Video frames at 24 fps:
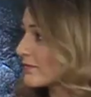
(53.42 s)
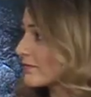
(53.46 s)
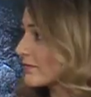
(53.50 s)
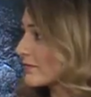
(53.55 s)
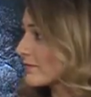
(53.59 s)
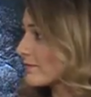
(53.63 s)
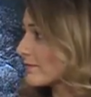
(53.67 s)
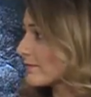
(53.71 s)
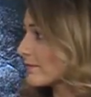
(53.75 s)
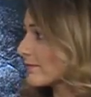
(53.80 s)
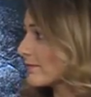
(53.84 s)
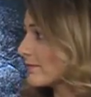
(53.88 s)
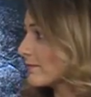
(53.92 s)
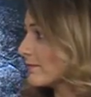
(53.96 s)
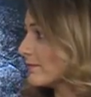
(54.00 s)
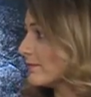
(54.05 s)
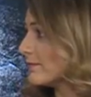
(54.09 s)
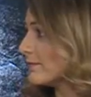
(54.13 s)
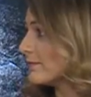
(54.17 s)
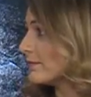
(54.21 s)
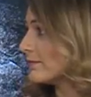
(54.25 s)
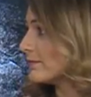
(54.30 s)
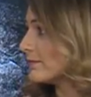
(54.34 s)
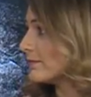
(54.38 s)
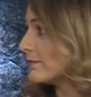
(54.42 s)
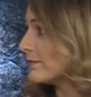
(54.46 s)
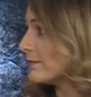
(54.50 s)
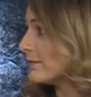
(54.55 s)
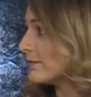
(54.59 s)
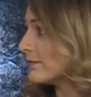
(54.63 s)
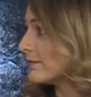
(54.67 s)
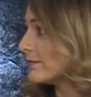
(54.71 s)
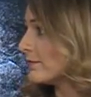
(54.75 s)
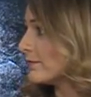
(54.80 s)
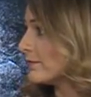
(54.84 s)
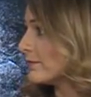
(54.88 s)

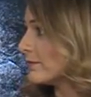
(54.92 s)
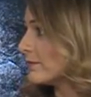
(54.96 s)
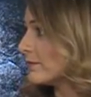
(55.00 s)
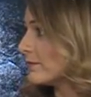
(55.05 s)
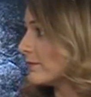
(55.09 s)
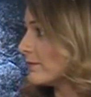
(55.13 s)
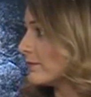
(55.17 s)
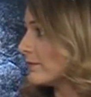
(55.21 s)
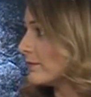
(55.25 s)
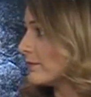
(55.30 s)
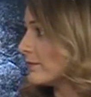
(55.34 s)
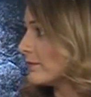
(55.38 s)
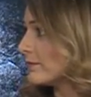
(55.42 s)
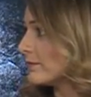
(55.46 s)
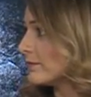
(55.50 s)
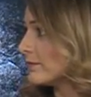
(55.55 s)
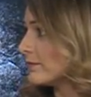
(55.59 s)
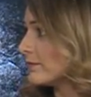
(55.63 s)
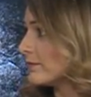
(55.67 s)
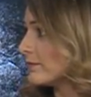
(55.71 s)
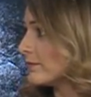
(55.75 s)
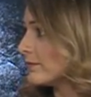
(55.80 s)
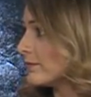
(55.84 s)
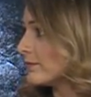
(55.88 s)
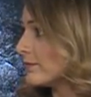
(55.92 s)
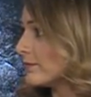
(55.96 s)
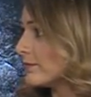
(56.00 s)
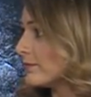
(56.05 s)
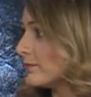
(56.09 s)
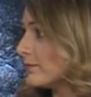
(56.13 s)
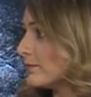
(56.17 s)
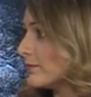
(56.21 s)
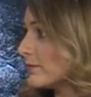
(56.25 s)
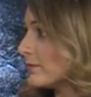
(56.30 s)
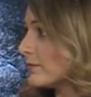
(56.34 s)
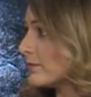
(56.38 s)

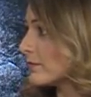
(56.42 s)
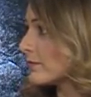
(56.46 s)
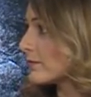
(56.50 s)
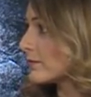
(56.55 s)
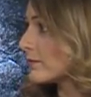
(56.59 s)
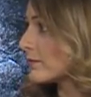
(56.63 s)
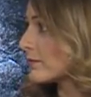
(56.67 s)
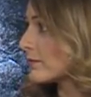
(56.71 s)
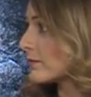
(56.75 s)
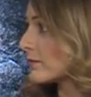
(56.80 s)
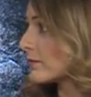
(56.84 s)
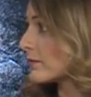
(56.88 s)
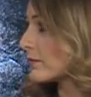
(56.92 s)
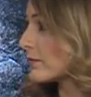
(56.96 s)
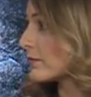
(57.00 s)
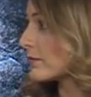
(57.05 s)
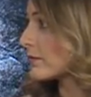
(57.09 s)
(silent)